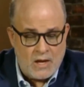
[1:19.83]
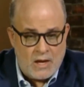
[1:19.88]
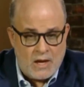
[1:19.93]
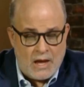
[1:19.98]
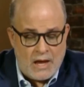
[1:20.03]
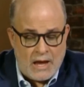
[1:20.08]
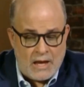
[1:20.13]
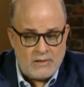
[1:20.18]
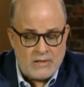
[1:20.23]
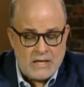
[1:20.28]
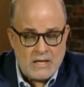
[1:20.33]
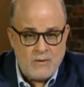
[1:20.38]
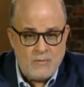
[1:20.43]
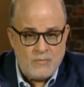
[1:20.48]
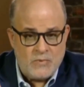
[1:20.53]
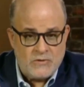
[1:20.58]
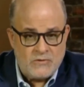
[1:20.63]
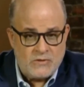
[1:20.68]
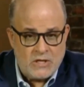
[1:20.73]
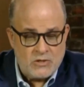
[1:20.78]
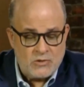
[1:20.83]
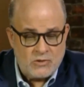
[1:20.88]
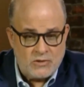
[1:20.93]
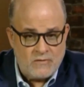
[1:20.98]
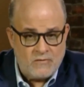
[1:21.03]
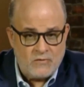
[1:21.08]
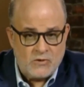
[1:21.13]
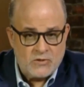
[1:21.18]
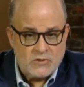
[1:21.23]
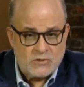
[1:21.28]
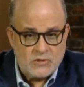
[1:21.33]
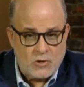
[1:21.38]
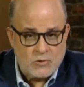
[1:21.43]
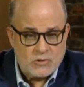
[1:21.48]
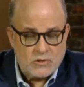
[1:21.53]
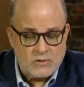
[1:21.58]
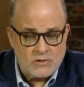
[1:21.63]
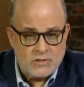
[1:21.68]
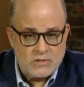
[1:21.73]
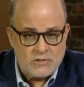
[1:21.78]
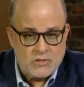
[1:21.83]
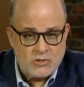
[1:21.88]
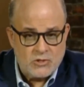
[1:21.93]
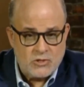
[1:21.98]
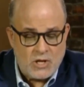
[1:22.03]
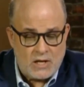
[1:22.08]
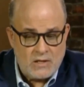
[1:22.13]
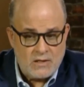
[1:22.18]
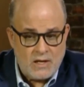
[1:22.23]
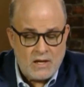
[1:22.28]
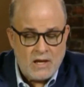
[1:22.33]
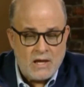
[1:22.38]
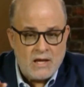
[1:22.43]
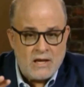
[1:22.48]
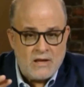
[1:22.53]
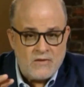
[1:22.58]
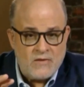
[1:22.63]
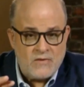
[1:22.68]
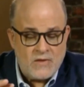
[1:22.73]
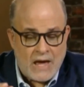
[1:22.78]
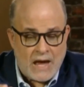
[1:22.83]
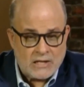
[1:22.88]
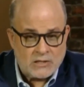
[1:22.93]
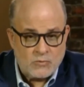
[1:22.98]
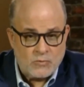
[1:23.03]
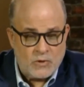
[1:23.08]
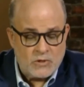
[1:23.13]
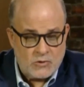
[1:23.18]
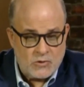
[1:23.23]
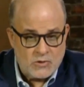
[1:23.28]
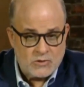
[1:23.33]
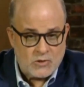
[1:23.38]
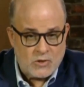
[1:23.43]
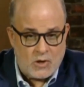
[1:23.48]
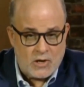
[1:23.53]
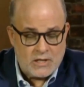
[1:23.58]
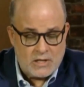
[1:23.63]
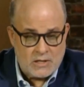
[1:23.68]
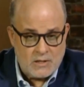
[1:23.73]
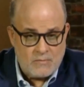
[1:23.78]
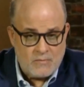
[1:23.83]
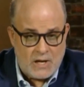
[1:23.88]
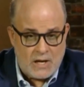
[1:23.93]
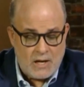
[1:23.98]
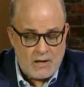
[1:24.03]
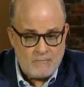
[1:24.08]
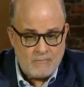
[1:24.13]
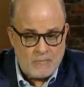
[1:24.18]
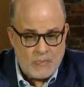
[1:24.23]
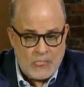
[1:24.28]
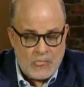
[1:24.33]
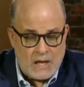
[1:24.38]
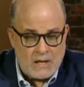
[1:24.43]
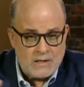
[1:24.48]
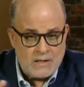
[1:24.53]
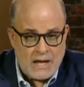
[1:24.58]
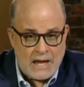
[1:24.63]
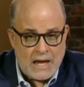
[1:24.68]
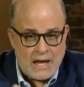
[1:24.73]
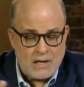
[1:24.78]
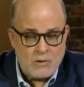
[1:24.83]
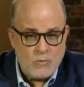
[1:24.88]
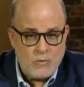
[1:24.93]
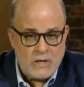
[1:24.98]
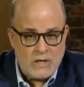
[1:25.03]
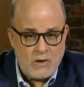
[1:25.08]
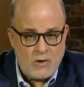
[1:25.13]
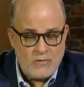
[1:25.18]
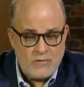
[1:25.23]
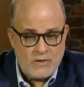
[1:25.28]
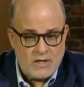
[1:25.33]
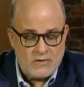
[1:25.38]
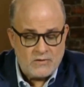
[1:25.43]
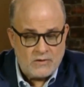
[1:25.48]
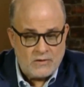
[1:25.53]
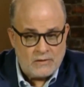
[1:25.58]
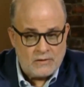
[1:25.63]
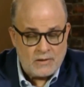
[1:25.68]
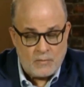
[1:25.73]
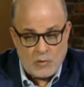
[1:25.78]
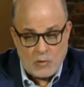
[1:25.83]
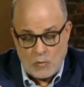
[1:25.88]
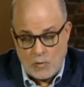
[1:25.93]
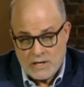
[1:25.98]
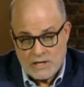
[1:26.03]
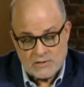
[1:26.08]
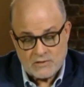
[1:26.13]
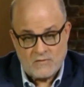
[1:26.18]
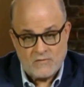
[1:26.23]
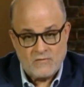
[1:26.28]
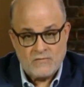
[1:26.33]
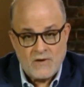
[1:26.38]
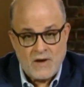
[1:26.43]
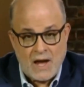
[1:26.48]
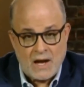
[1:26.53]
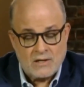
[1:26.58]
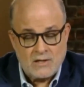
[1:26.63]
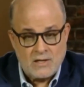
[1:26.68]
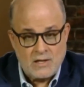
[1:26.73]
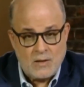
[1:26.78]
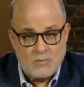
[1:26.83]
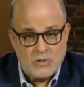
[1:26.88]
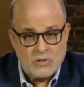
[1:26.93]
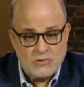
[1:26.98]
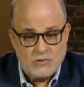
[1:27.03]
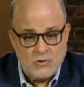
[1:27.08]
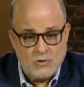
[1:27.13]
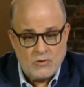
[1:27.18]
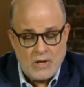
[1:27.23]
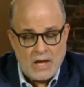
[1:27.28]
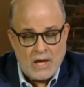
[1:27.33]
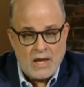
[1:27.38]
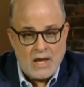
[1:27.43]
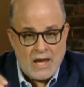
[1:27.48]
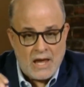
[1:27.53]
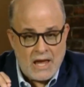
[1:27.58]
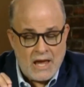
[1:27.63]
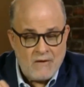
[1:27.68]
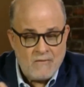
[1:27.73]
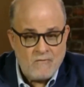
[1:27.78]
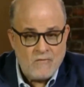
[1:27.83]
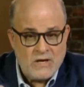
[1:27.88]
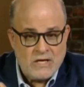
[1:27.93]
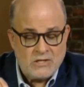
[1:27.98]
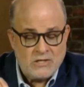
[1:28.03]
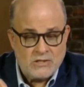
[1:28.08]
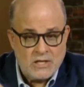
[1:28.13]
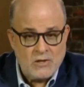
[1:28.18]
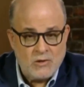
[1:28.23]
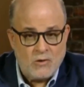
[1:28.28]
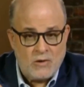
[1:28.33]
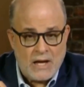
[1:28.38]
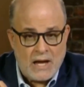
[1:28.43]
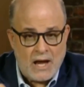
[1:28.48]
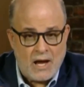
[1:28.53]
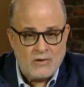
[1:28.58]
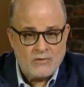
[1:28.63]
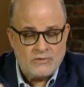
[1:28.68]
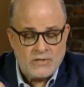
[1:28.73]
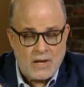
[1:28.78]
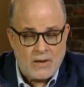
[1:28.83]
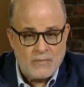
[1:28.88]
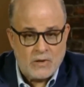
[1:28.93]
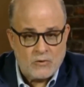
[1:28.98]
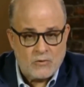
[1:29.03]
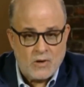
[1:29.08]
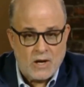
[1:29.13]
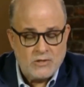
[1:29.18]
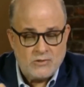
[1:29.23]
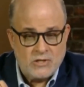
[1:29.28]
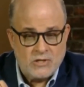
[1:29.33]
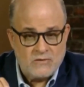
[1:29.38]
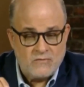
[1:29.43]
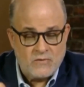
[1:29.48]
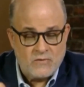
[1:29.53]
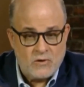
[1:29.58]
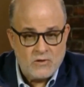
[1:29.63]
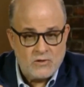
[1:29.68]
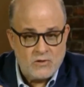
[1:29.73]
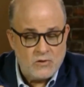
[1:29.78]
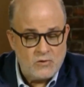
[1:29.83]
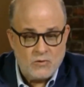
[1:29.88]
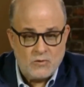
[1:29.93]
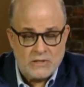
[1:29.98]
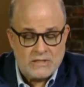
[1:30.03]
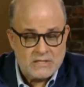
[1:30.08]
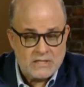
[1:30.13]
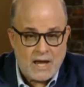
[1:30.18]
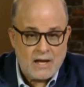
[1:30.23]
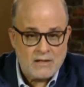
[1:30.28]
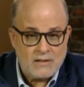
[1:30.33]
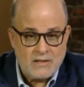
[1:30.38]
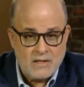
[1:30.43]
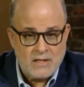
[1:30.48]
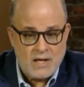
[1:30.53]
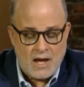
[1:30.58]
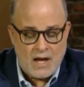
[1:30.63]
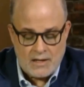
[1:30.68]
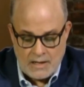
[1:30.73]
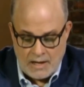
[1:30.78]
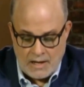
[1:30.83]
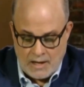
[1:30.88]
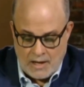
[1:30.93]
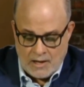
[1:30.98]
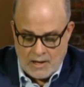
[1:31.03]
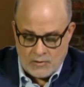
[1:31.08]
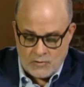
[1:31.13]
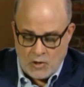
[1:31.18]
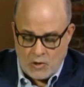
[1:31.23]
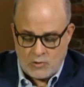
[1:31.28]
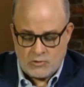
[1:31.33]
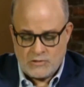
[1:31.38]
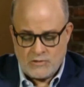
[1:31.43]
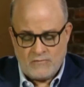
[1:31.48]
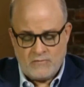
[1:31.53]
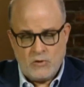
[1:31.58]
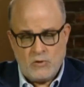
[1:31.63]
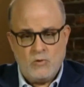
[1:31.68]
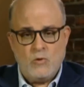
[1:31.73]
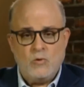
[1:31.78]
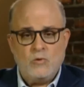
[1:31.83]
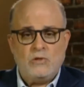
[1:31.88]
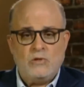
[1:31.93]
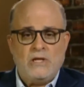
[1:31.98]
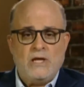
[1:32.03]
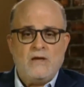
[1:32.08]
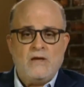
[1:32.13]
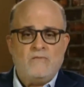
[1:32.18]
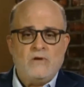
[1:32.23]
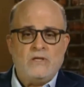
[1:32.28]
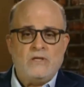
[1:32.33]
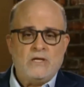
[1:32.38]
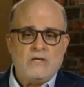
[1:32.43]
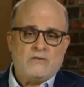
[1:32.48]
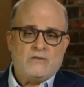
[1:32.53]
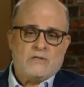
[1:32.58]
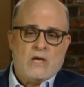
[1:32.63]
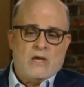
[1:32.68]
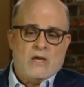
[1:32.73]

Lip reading: and the imposition of their socialist agenda. That's what they're talking about. Now, how do we know this? Number one, it's a fact. And number two, every single House Democrat just voted to do exactly that. Those of you who live in these